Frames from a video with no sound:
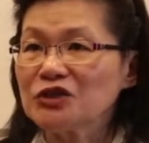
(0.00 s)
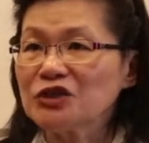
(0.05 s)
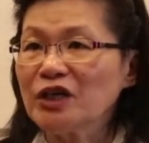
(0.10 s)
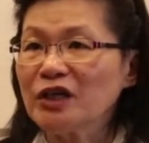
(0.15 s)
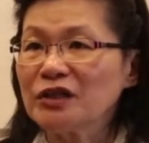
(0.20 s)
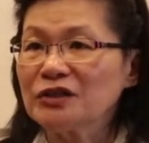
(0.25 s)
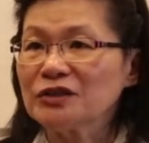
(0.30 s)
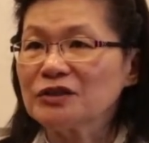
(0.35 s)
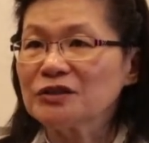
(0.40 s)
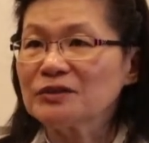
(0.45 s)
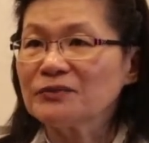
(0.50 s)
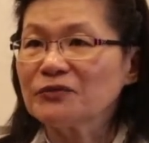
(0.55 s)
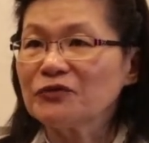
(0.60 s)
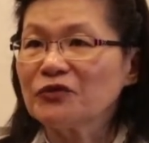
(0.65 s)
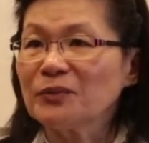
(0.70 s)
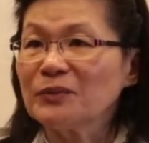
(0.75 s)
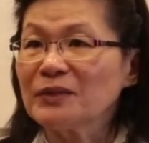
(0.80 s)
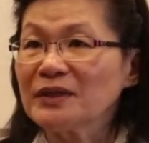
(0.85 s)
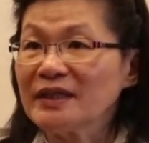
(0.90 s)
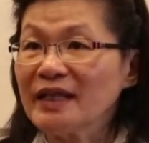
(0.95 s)
changed
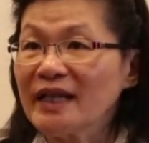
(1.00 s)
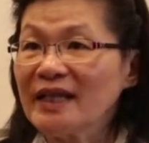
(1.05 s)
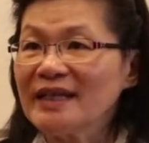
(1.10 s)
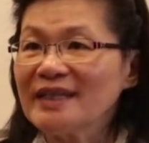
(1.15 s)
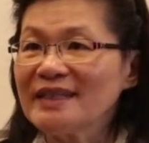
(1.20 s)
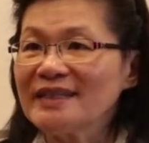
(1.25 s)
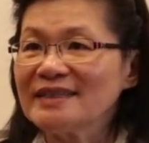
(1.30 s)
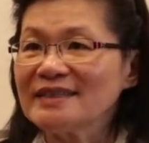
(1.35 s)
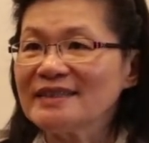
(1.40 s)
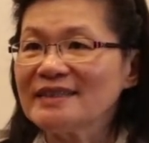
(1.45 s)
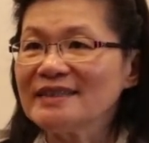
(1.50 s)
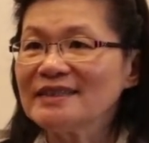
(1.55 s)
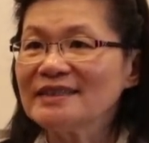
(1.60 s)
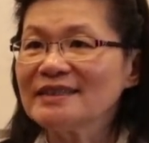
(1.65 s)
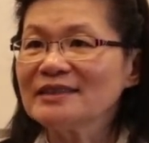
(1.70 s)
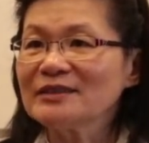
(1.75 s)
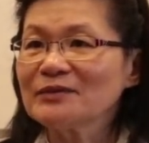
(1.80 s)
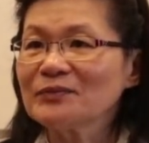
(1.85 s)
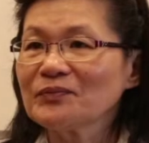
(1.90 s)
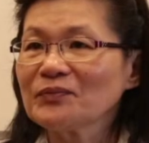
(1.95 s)
from a deadly
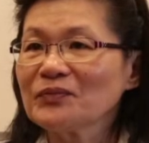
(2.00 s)
disease